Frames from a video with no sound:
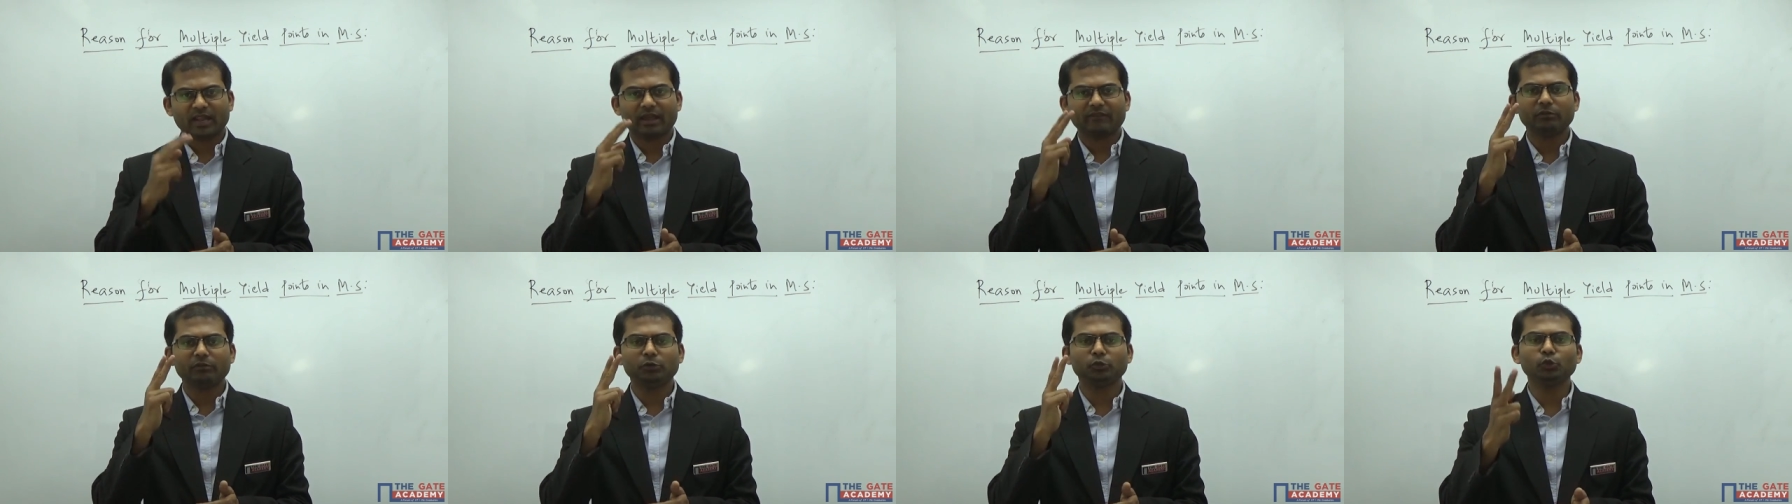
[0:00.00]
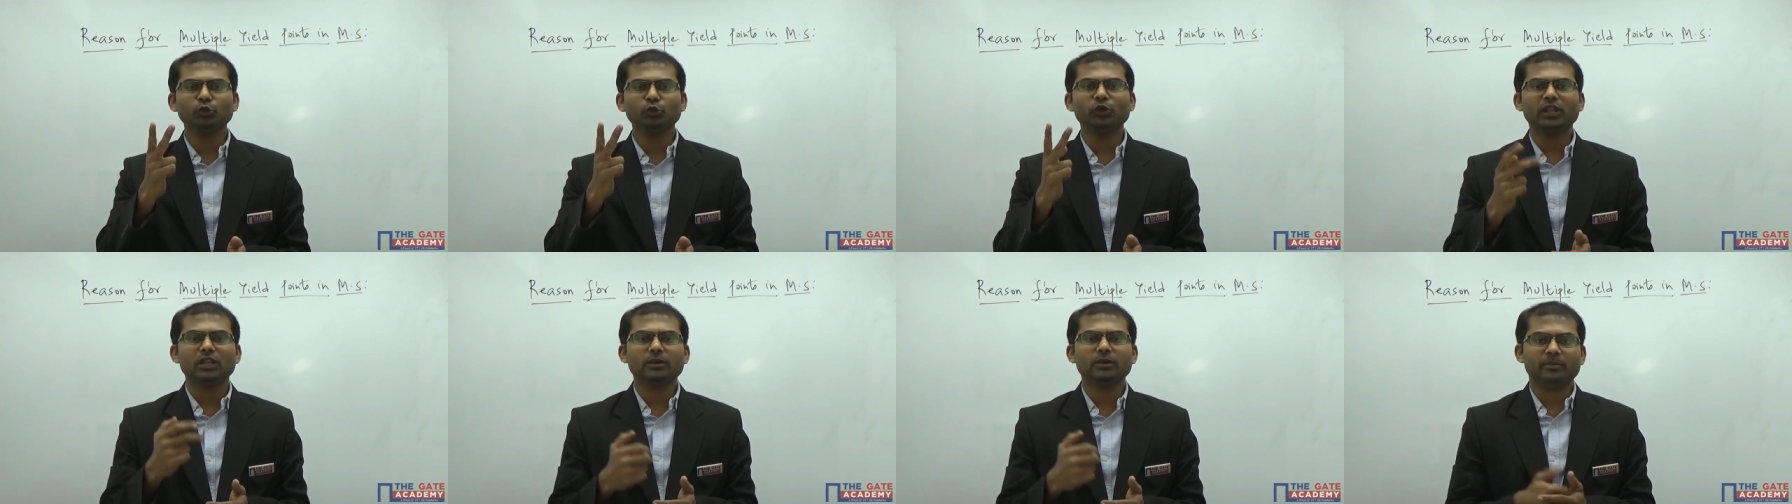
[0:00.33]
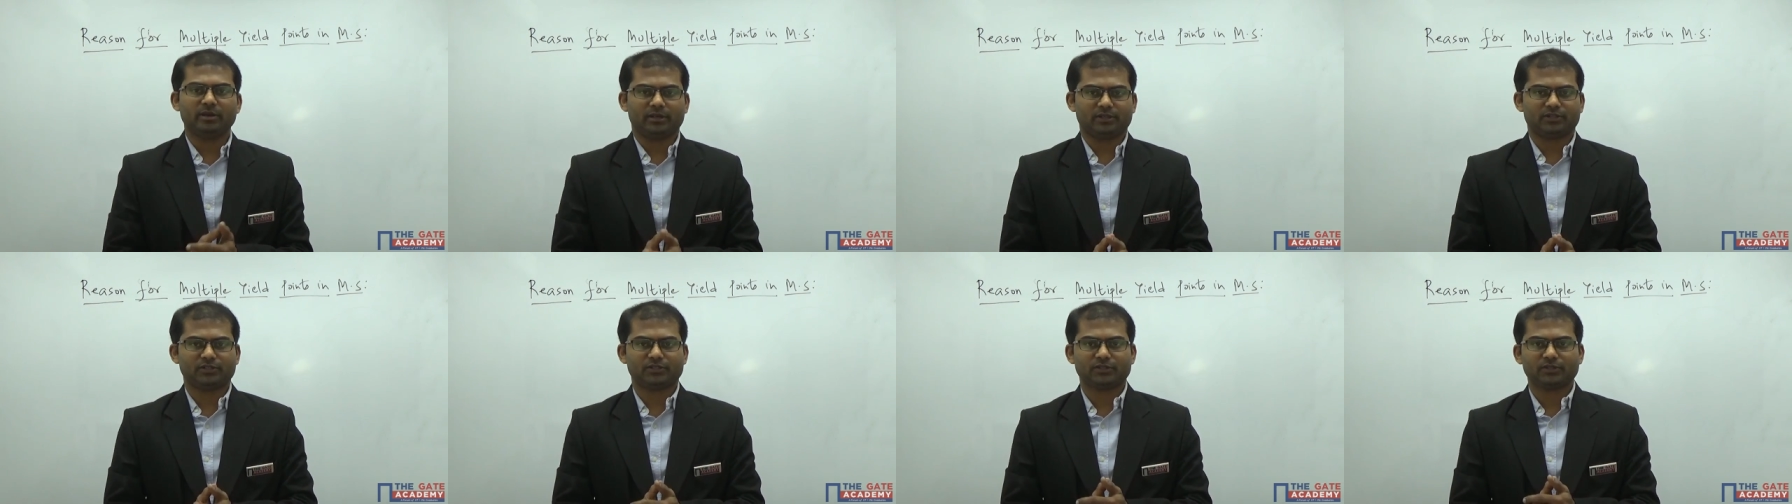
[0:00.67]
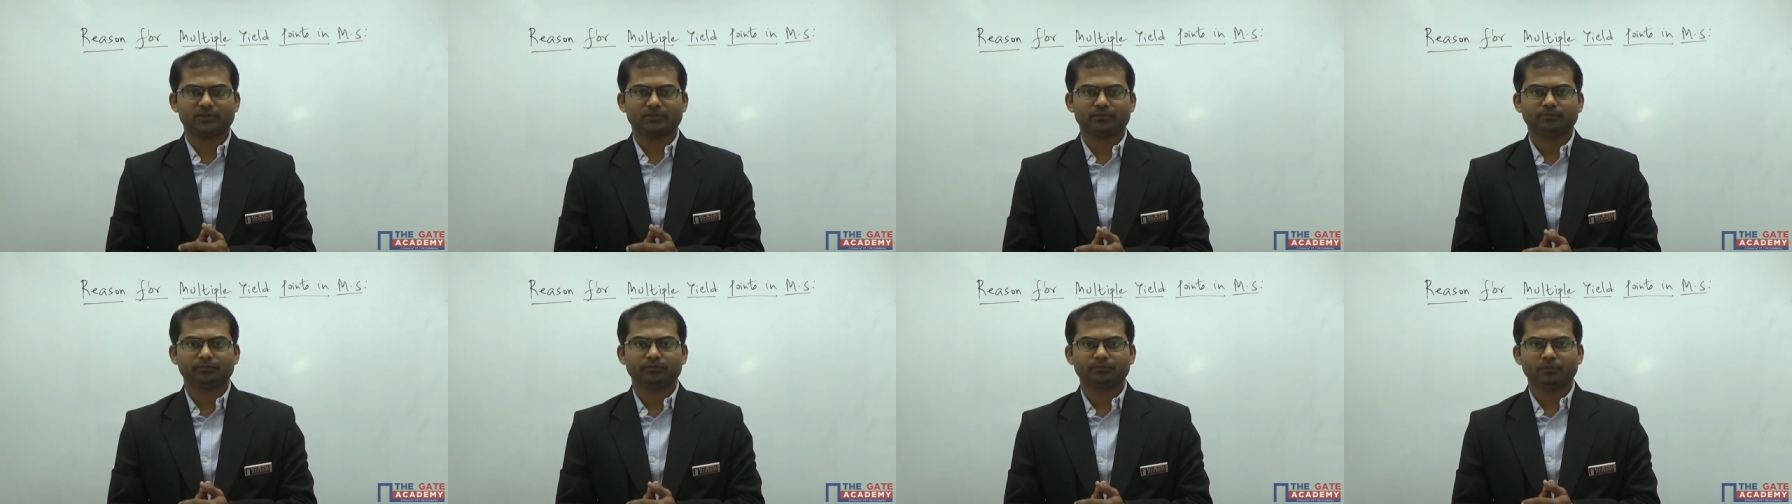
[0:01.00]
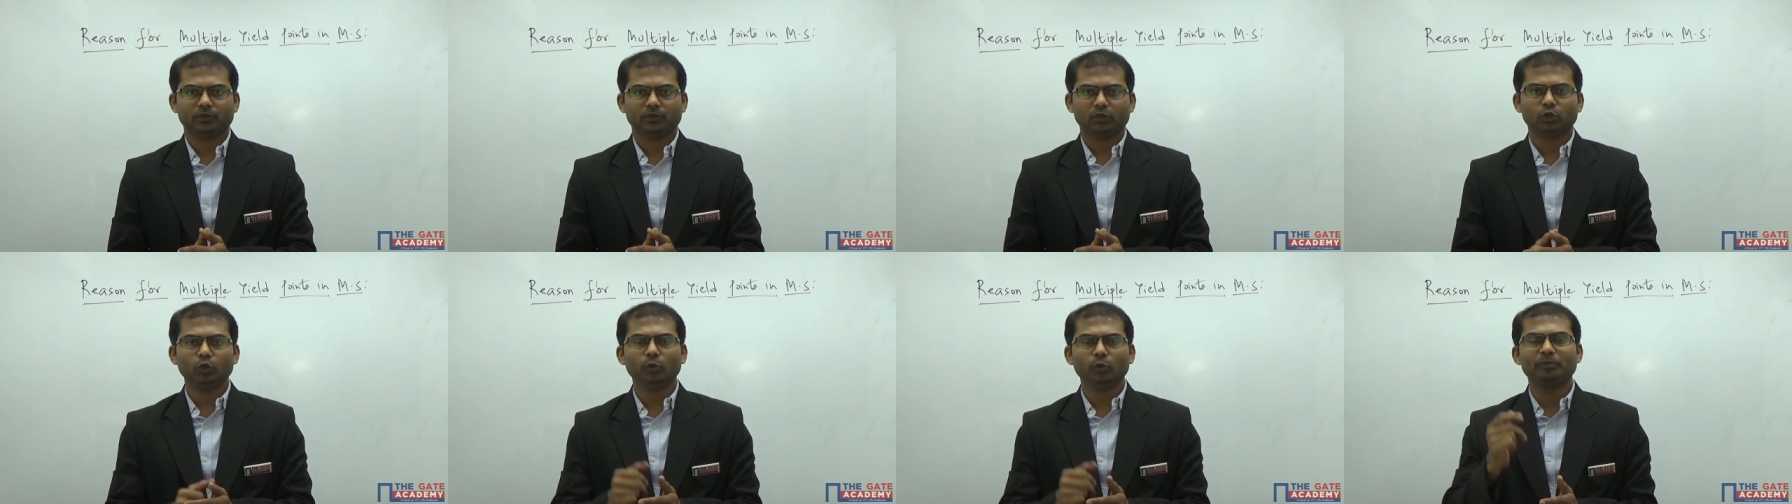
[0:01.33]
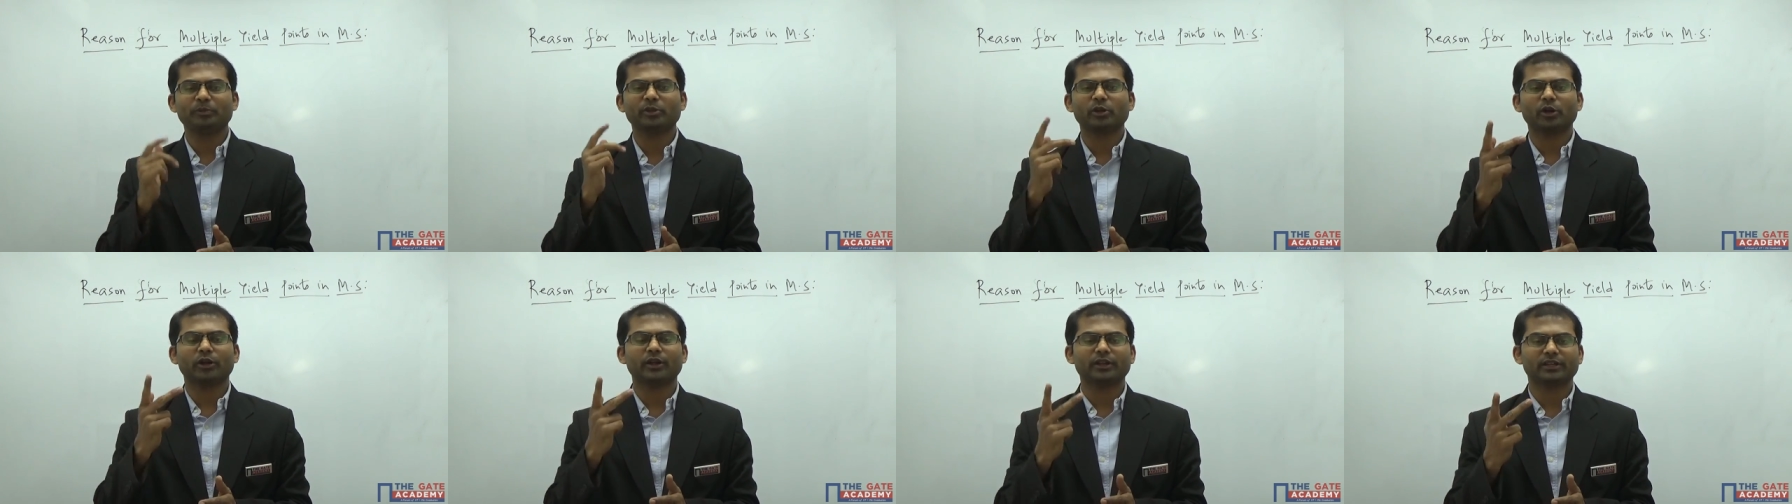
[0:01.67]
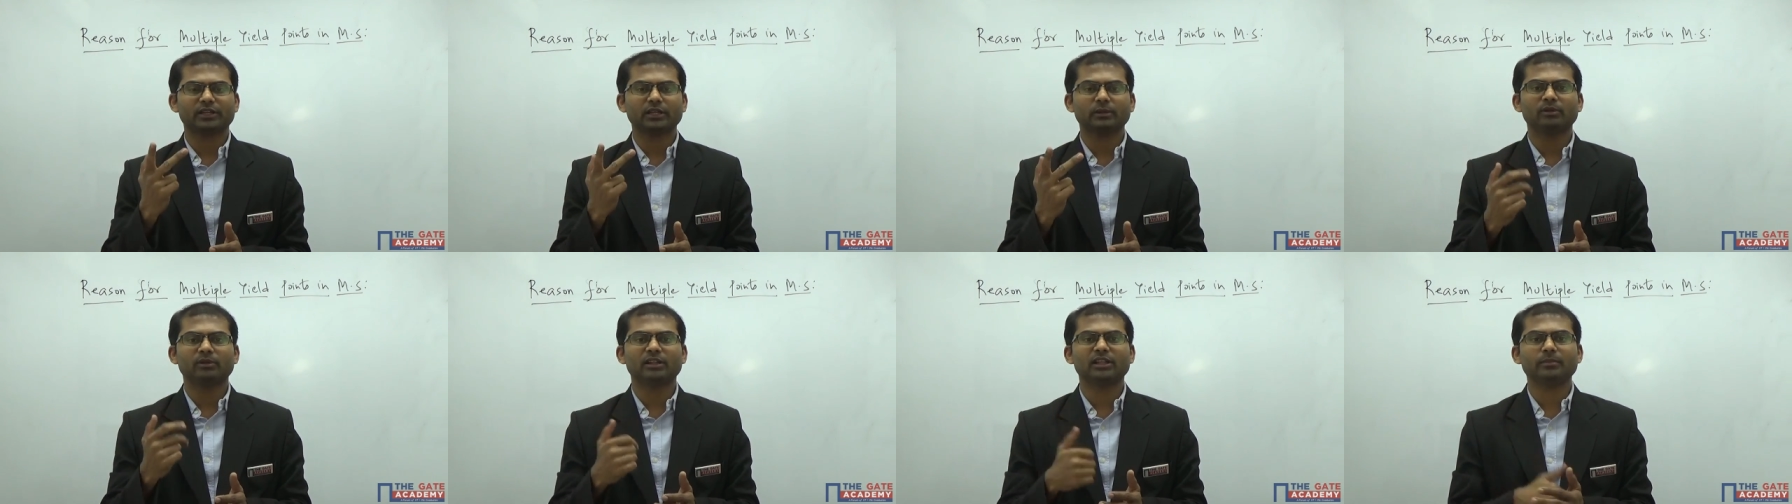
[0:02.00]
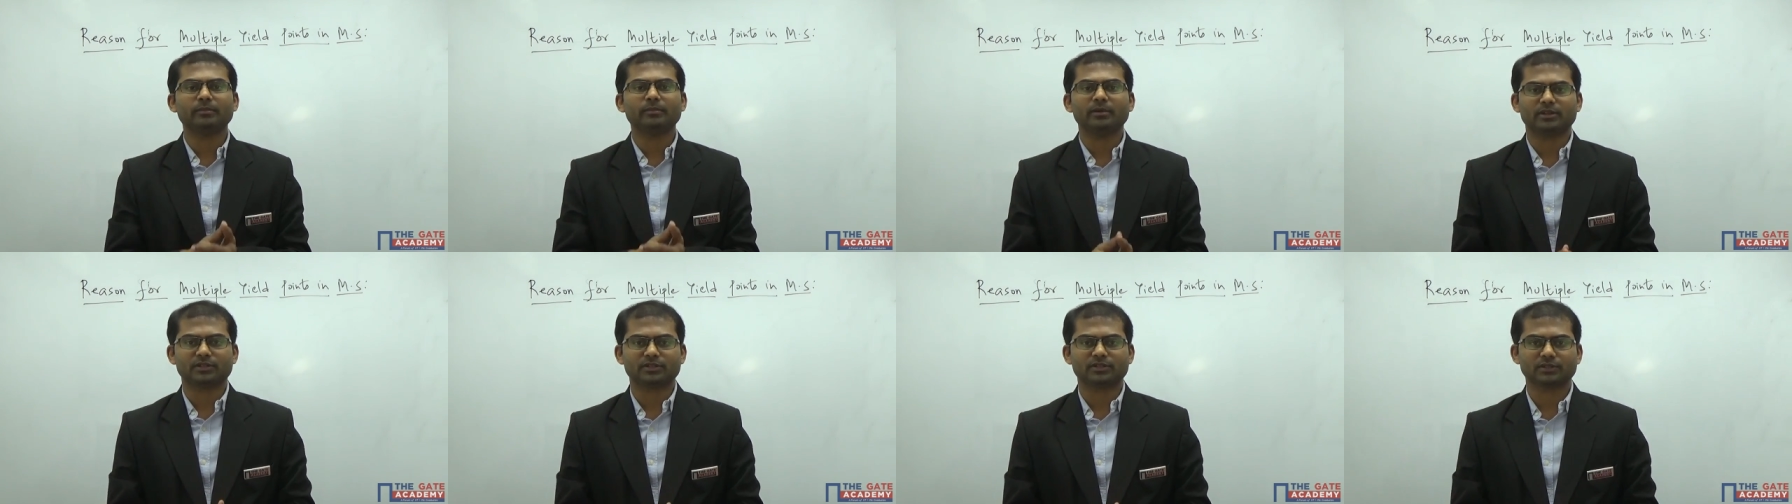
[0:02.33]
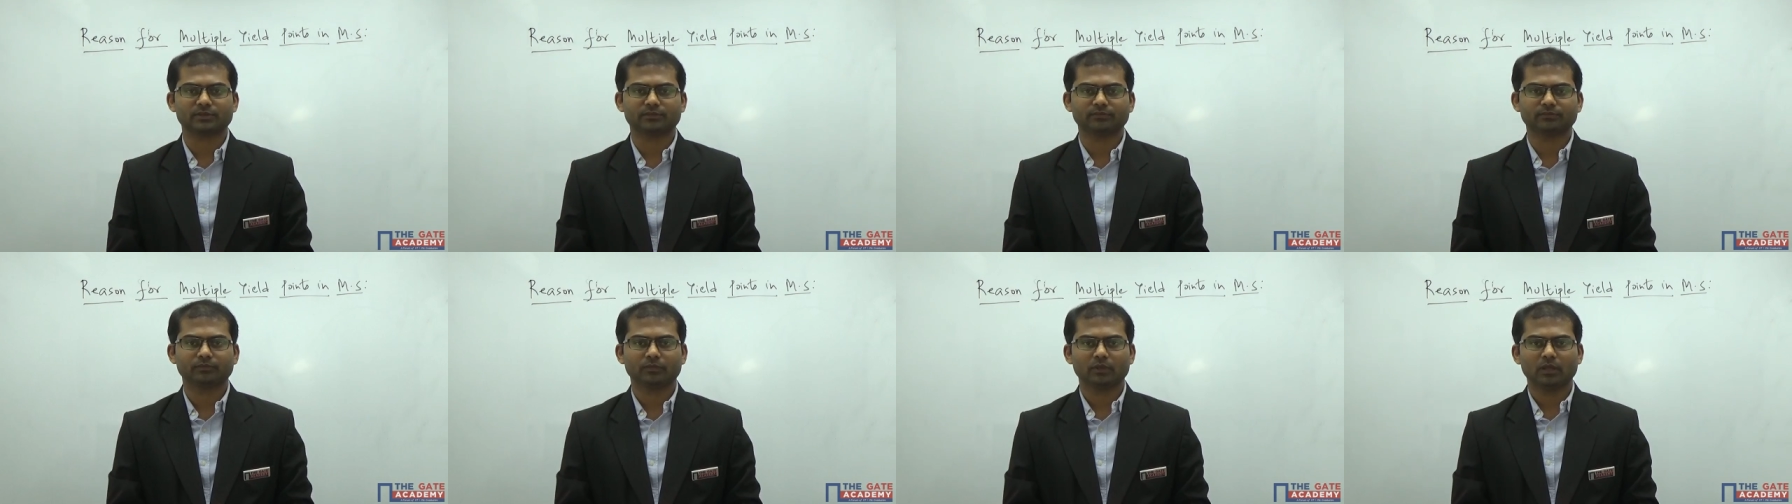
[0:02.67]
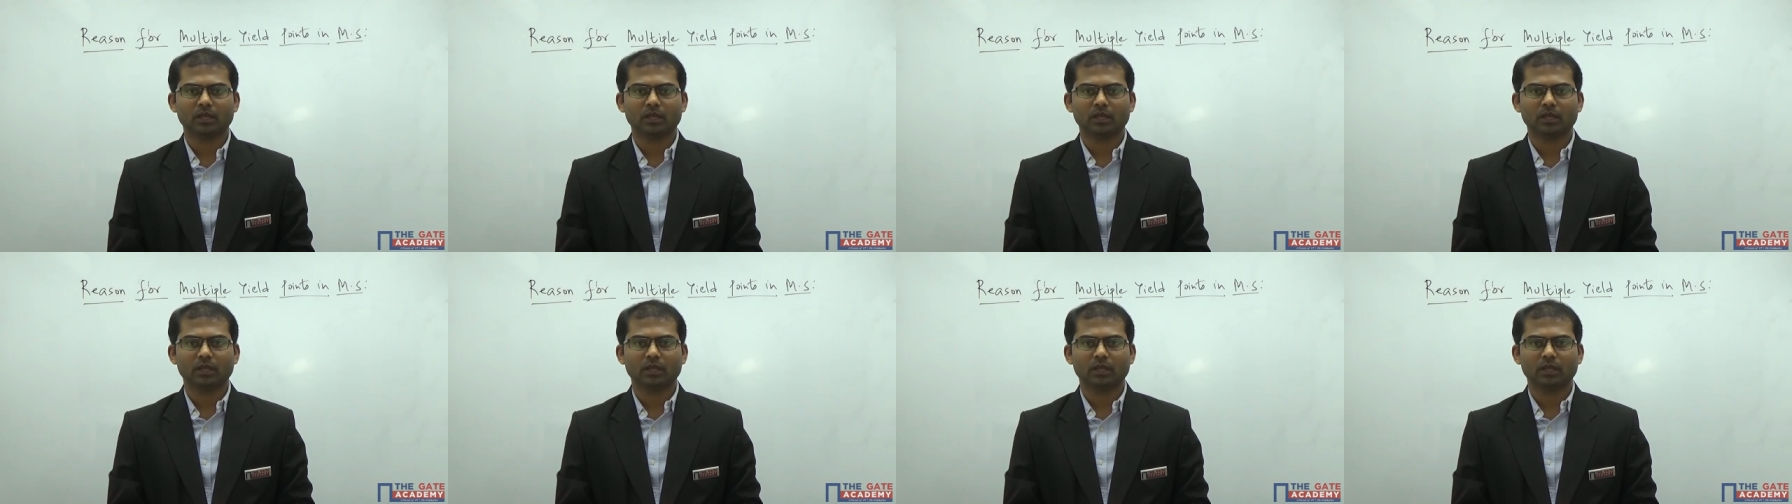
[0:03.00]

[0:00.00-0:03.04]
having two elements, two periodic table elements.